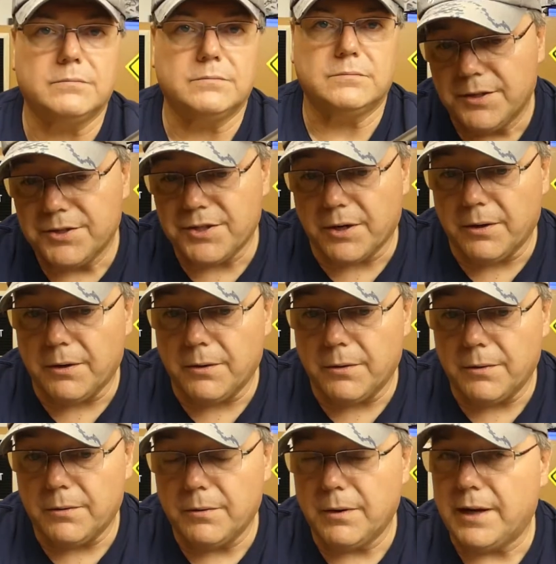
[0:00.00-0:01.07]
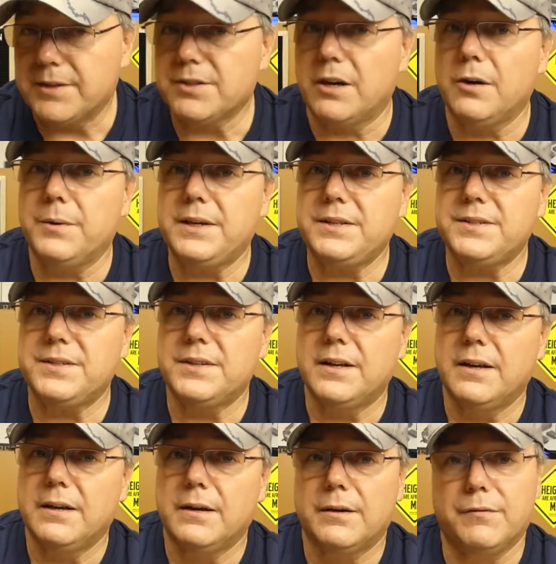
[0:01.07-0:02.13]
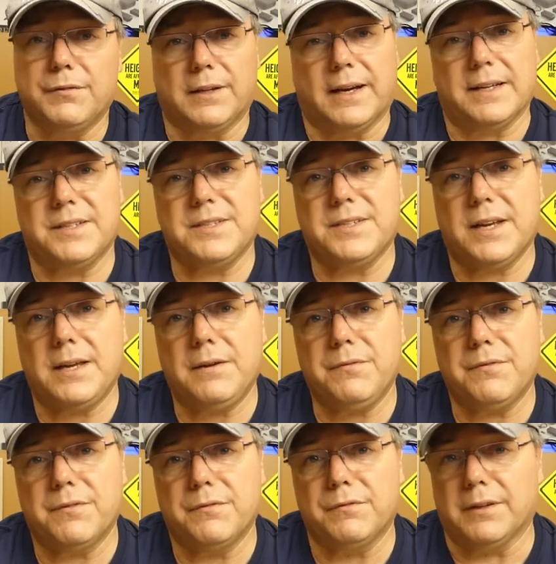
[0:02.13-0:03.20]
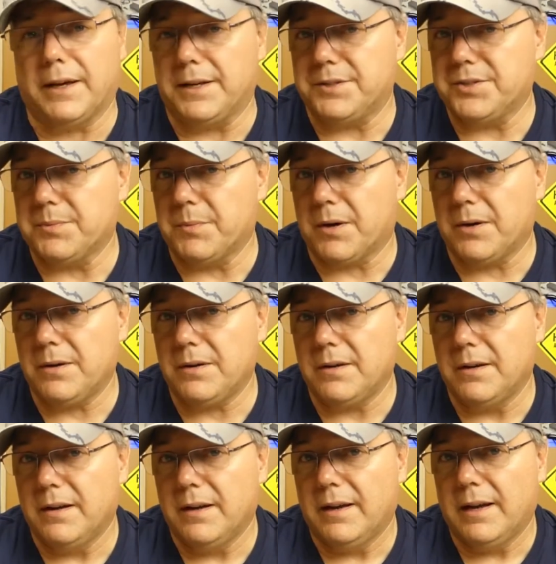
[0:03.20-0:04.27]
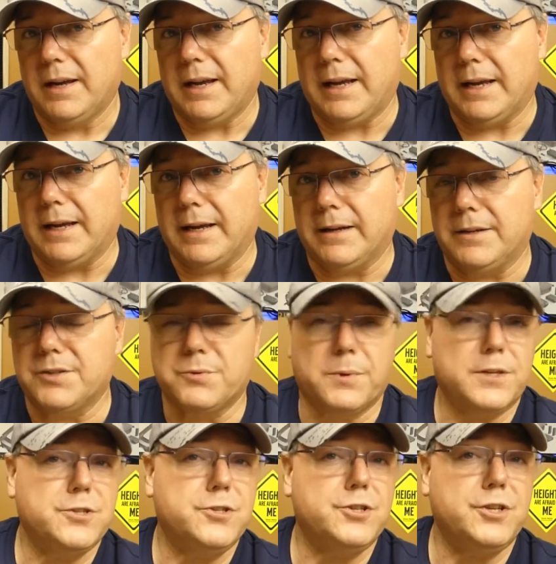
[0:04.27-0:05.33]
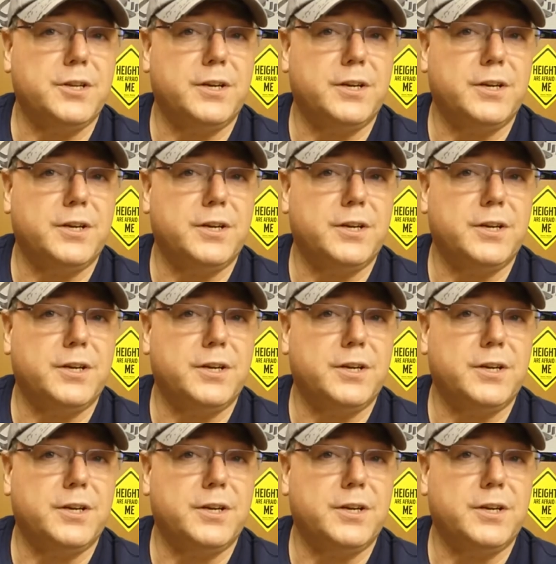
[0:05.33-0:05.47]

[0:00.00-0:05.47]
So as always, fly safe, fly smart. And it's Rich G